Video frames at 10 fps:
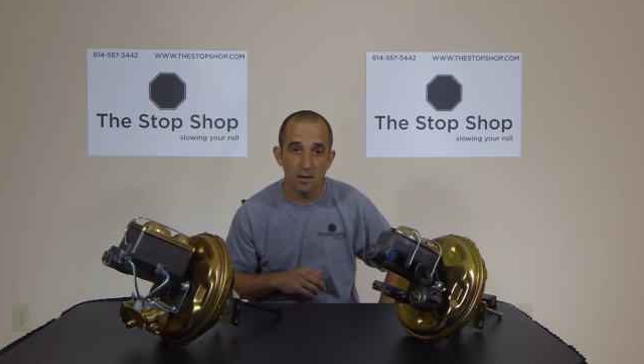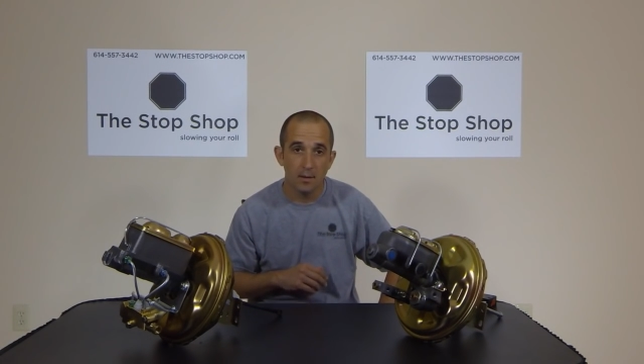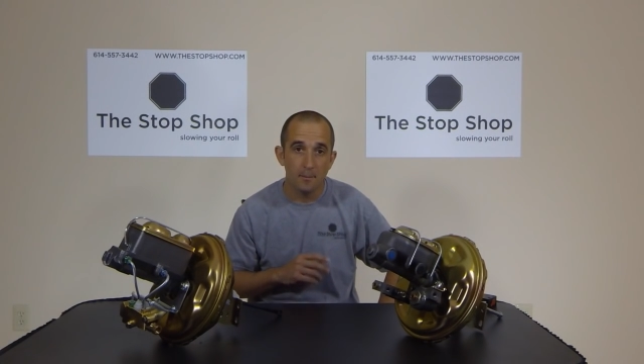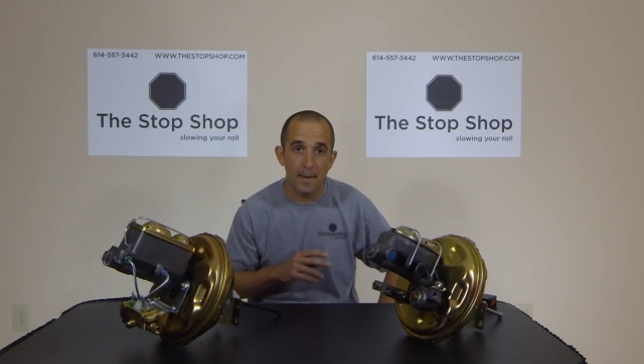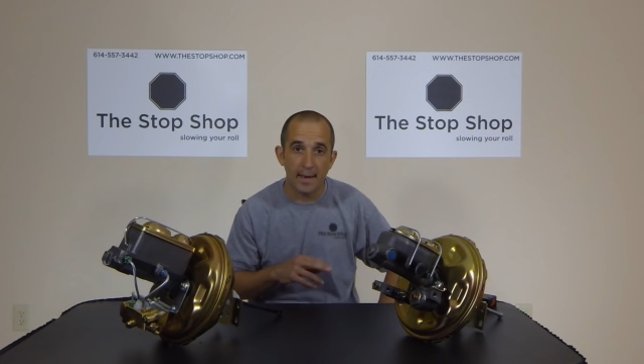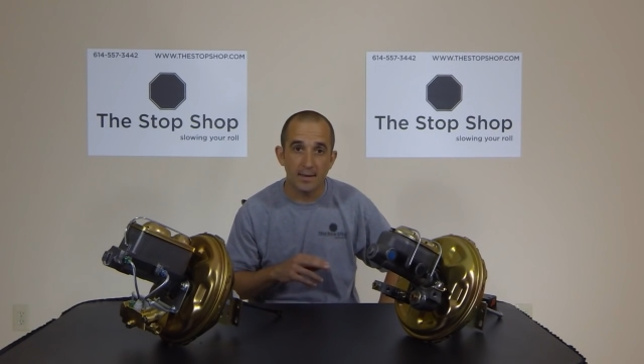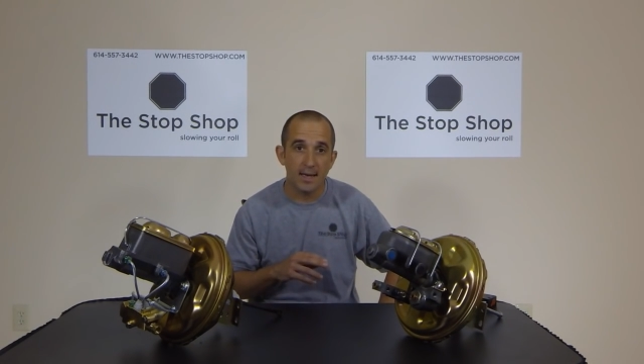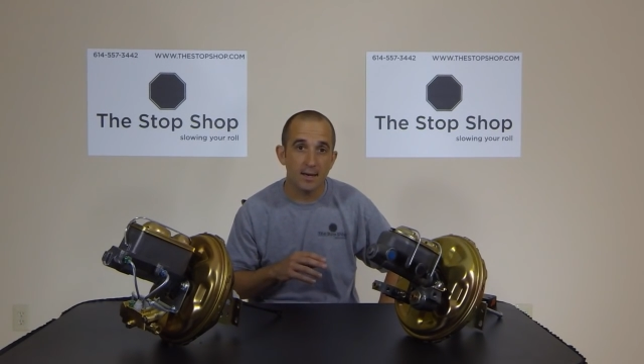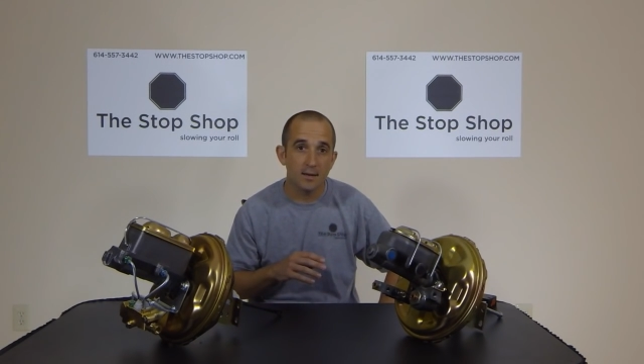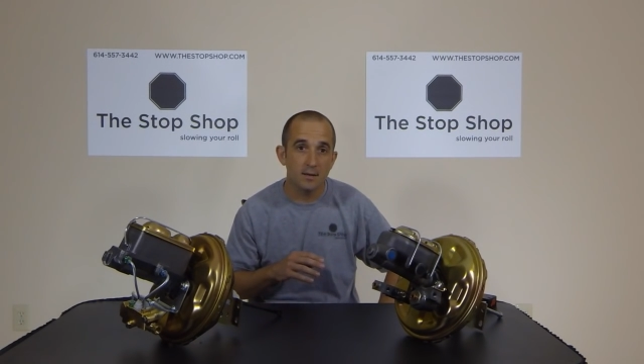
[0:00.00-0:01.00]

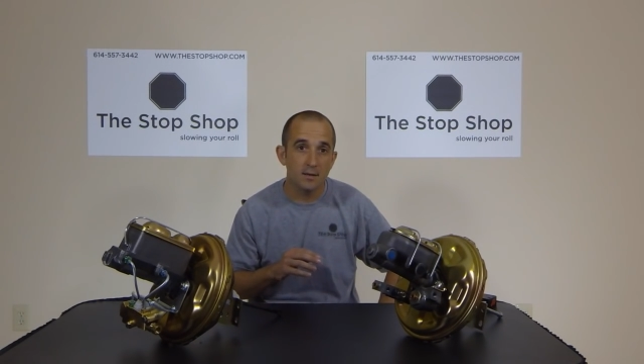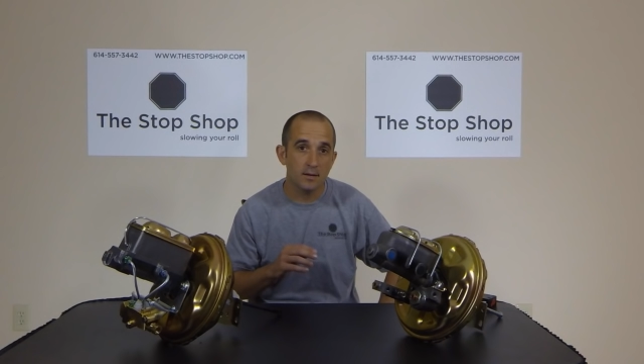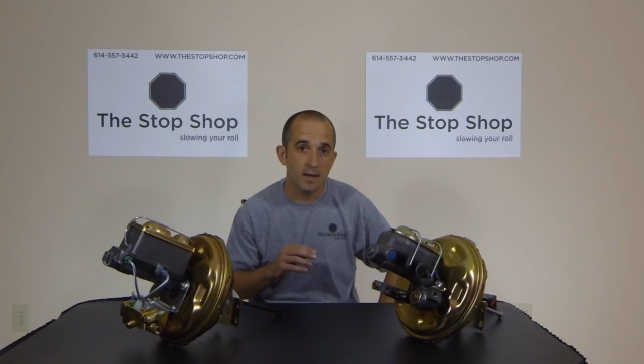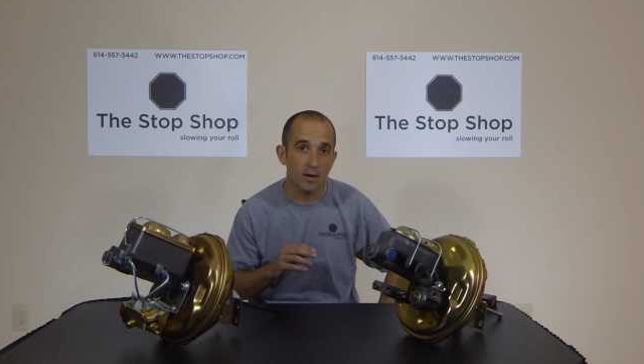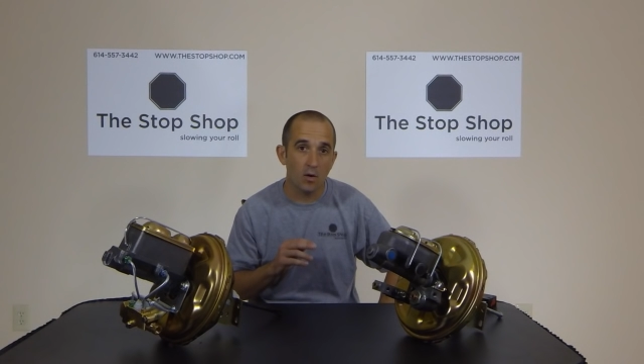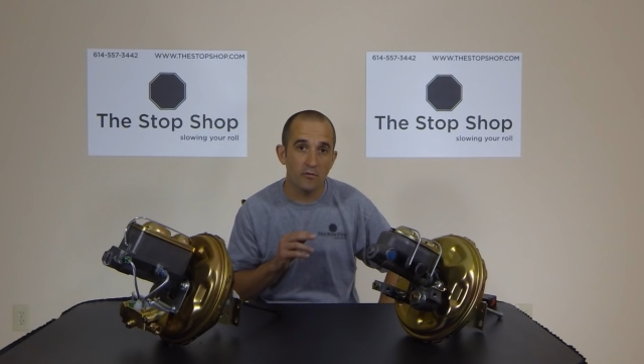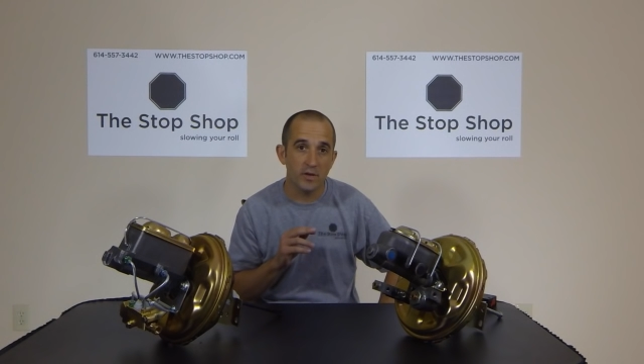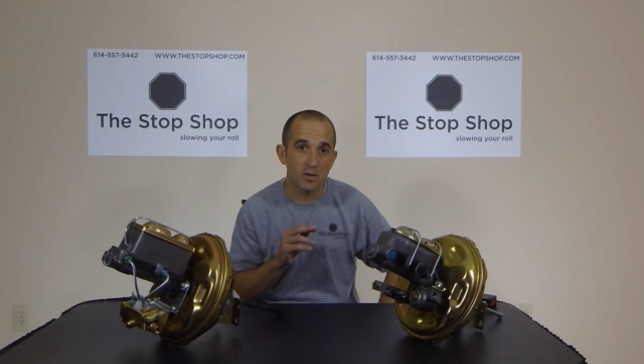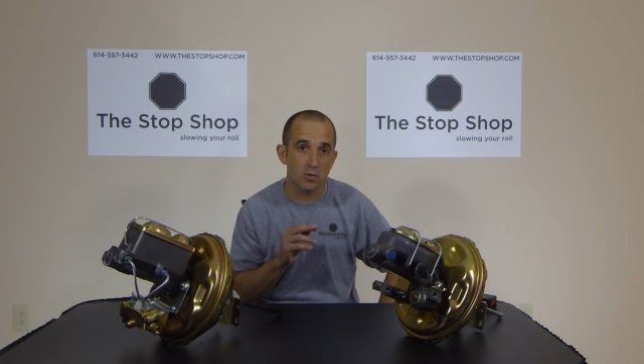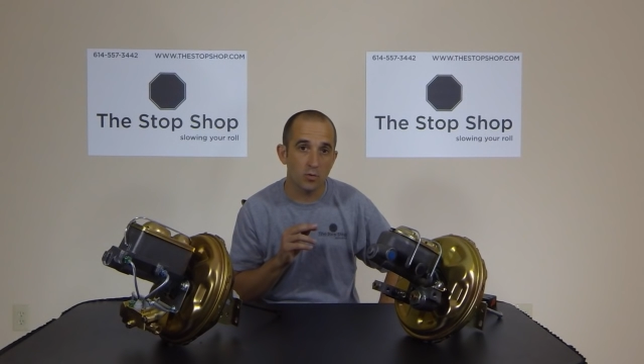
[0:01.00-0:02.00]
mandated that all
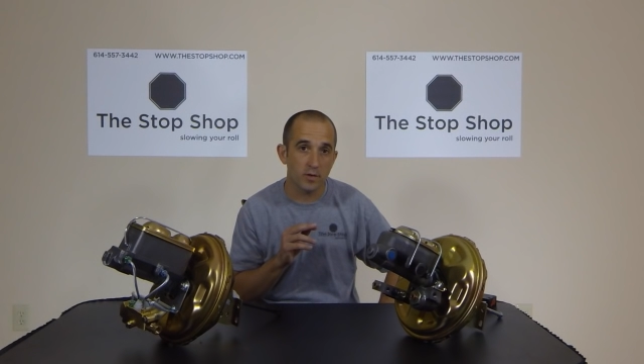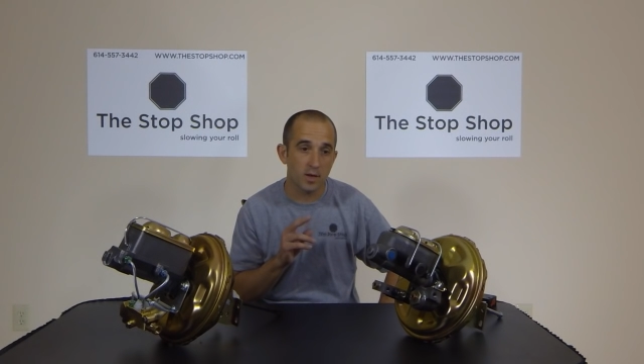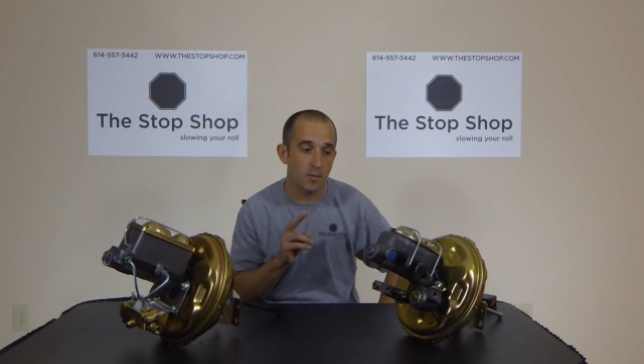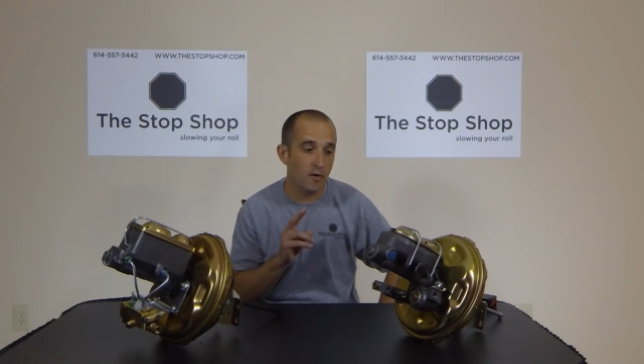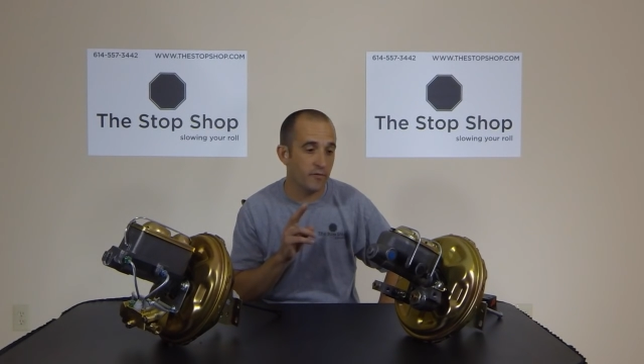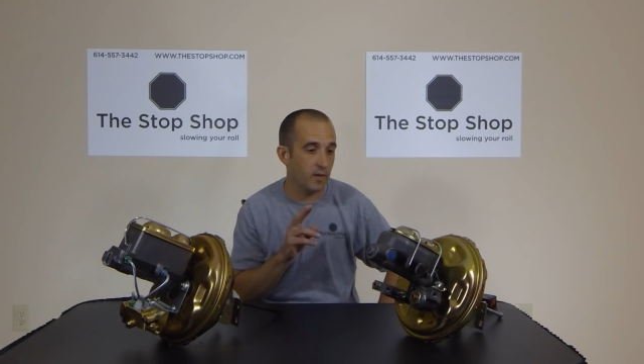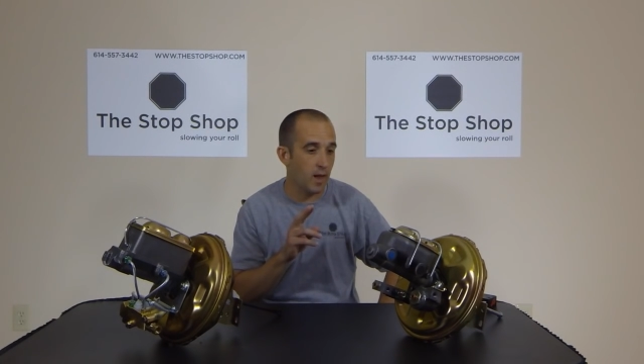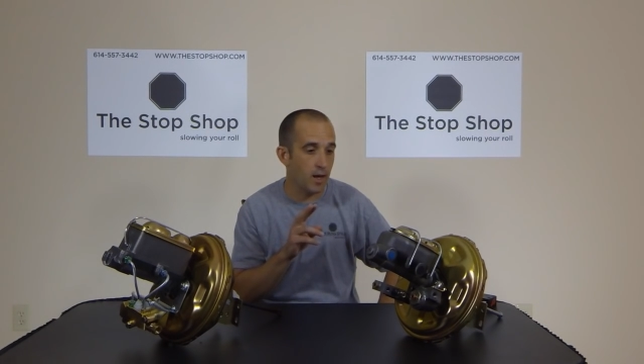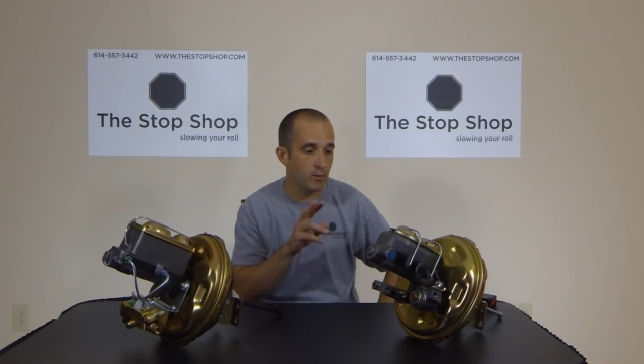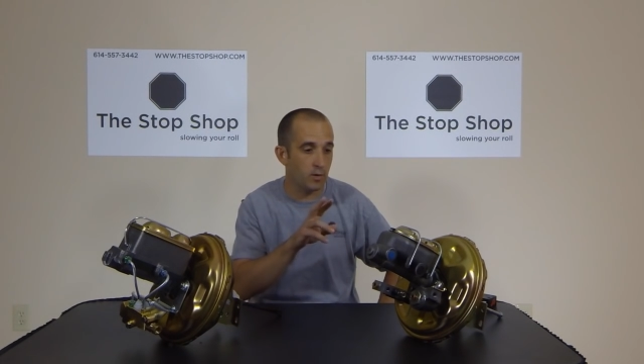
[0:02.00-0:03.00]
vehicles come off the
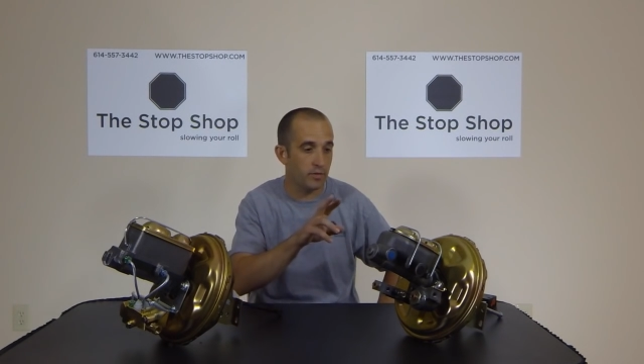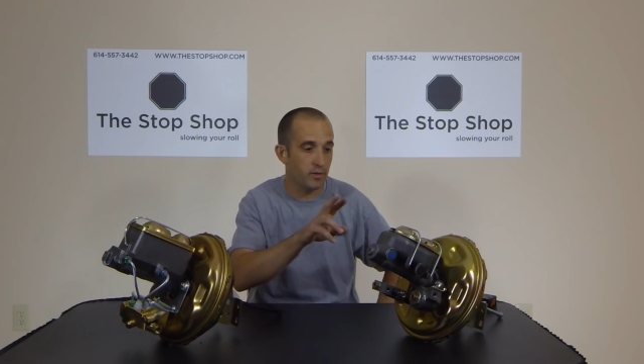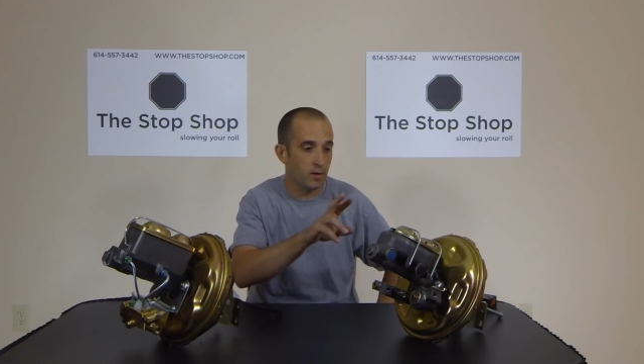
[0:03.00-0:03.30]
line with